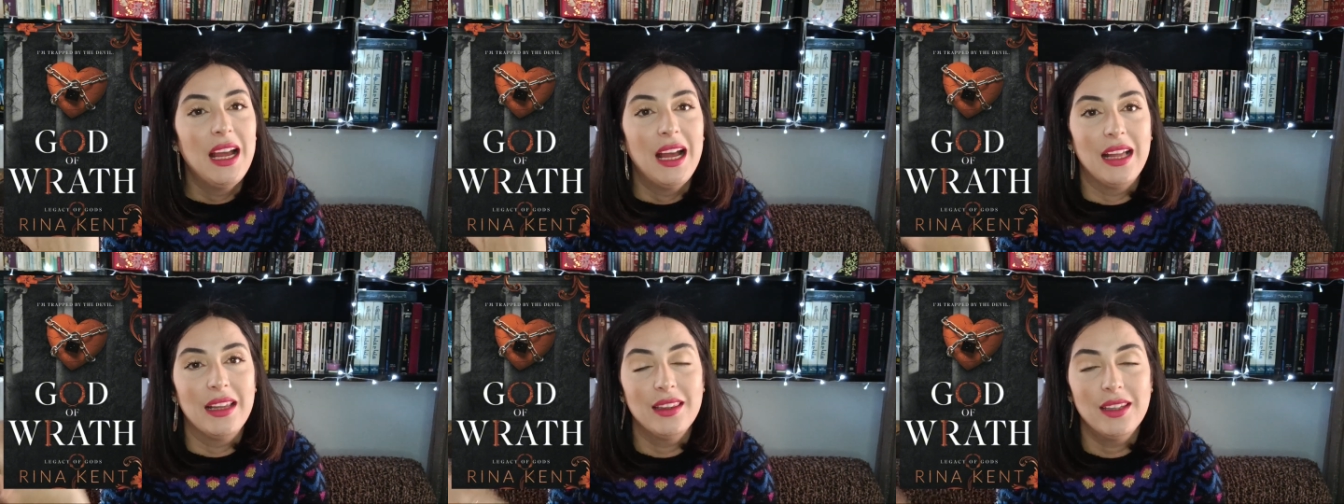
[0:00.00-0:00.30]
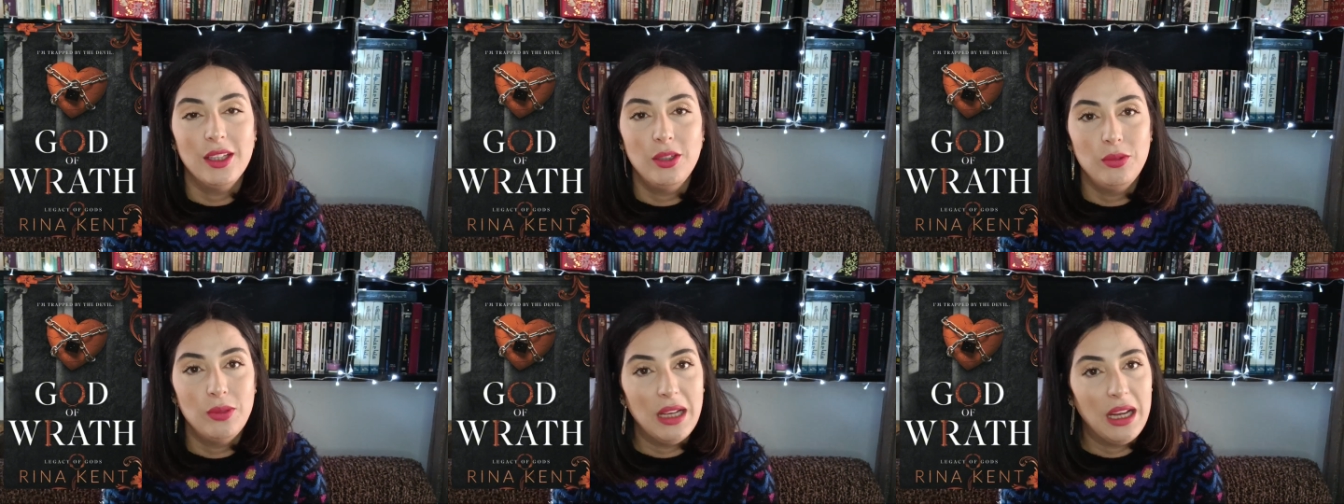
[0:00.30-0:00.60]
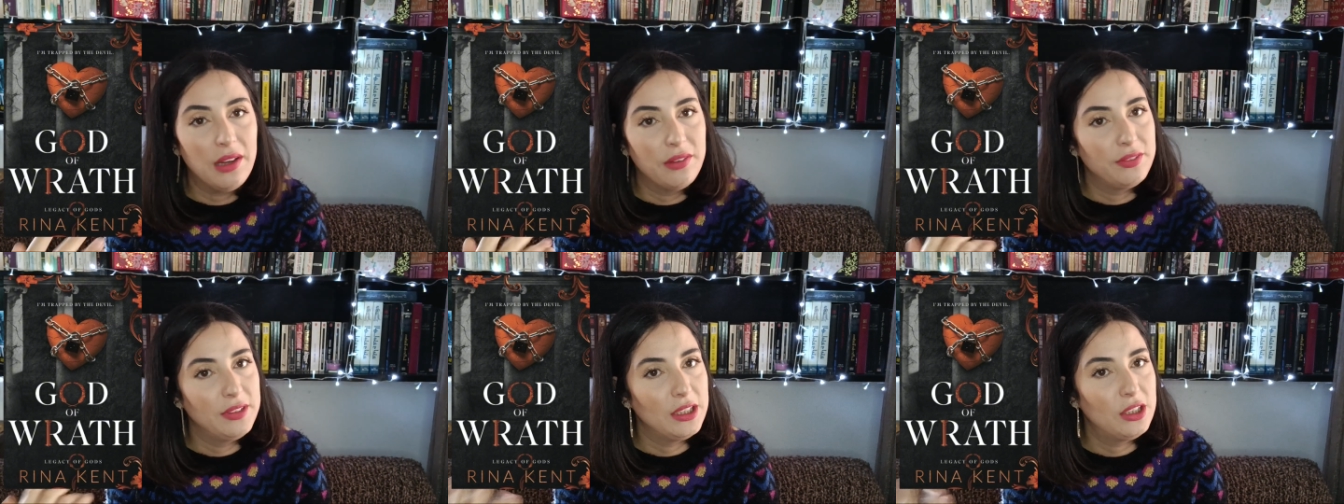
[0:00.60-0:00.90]
and then we
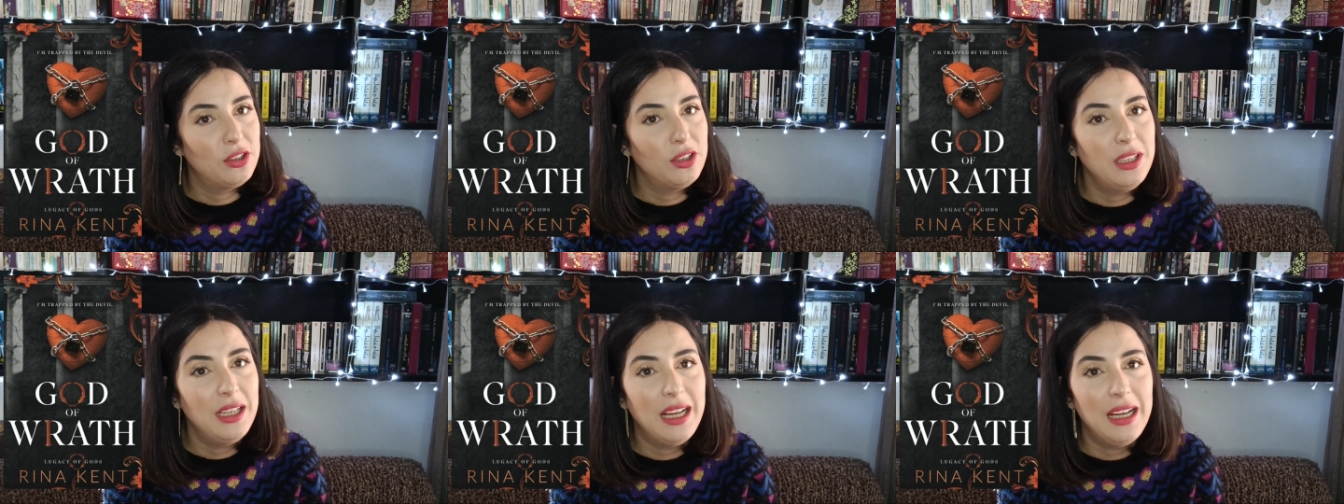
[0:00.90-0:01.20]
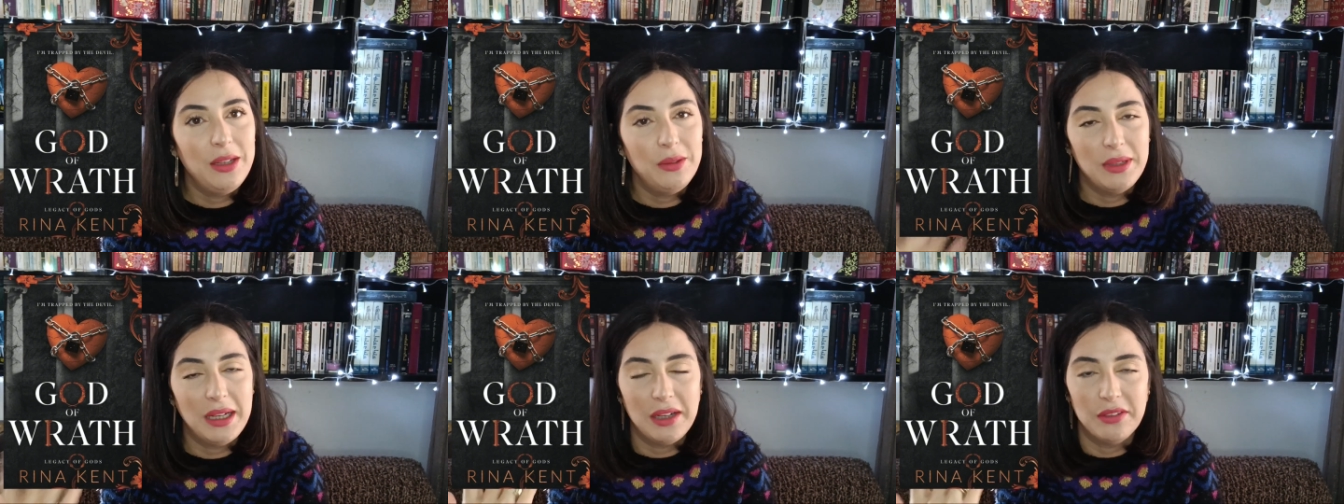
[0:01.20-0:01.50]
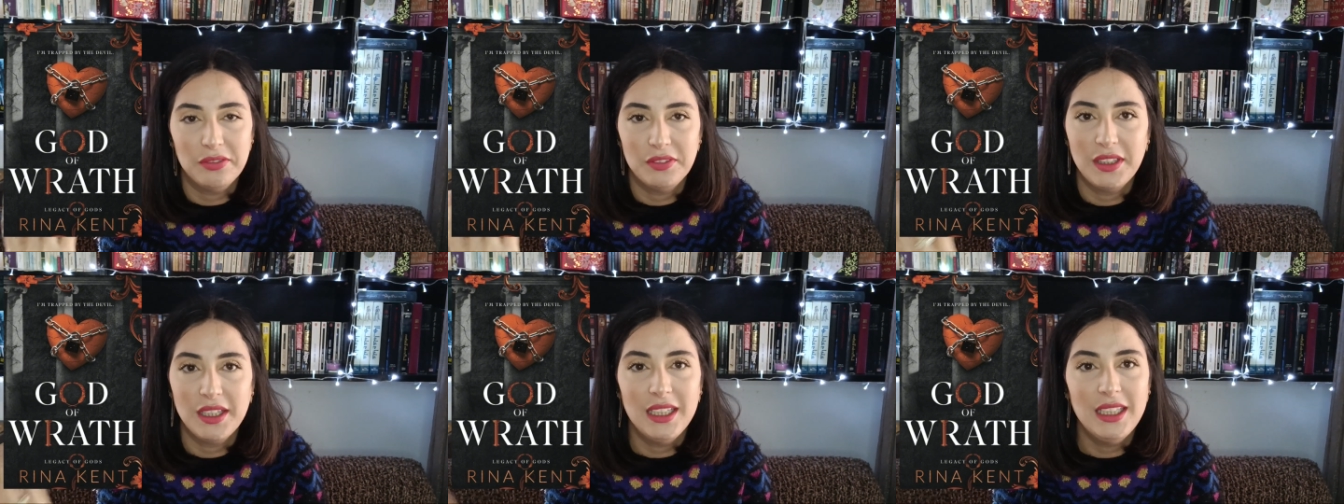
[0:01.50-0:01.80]
have Nikolai, we
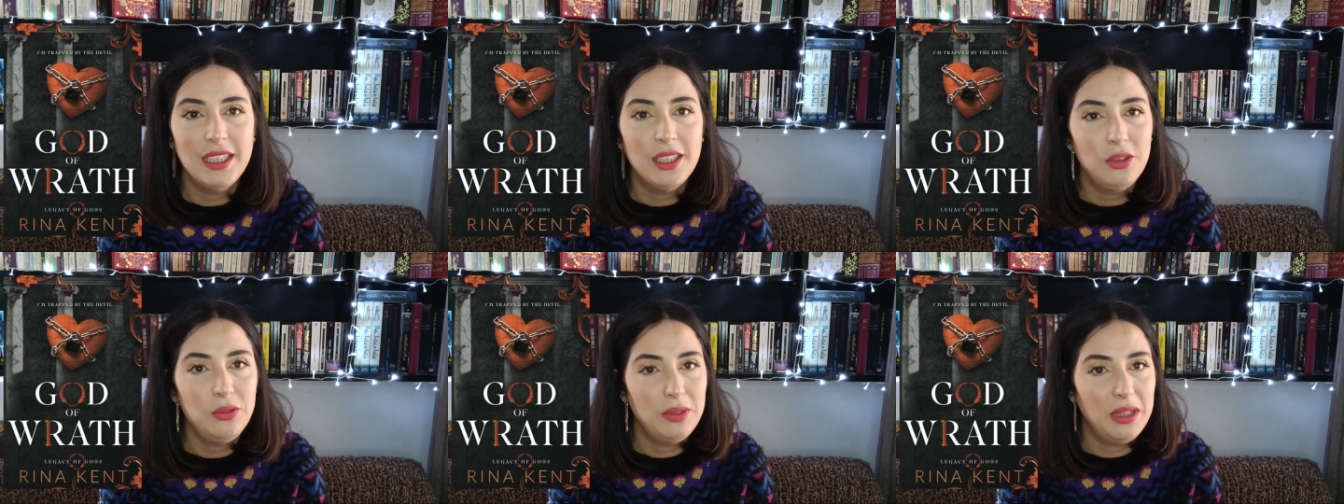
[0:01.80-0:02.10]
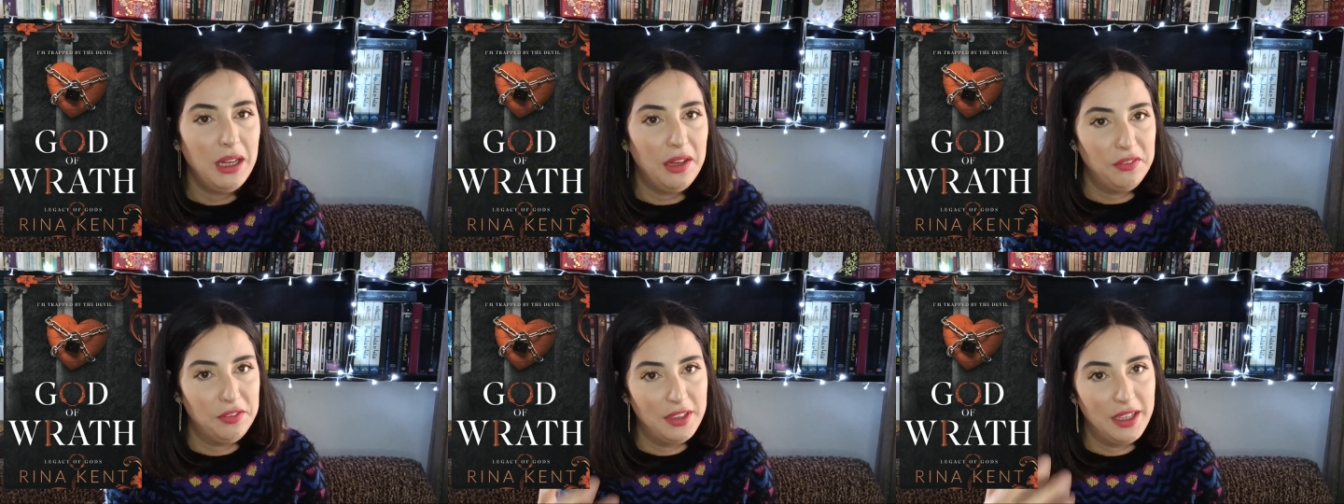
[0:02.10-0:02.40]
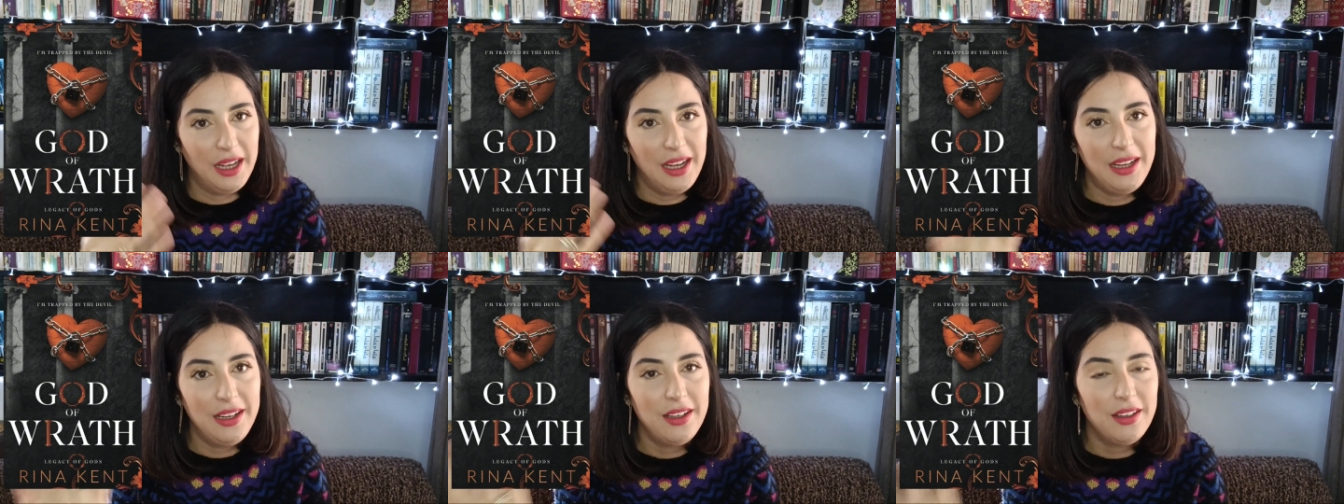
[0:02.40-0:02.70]
have Killian, we have
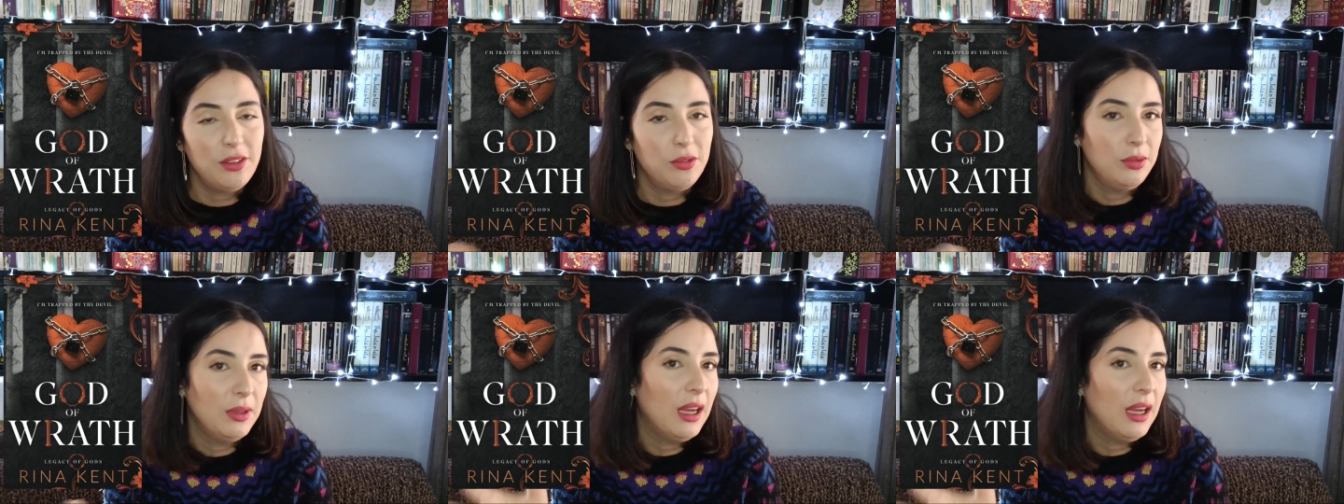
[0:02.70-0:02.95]
Gareth,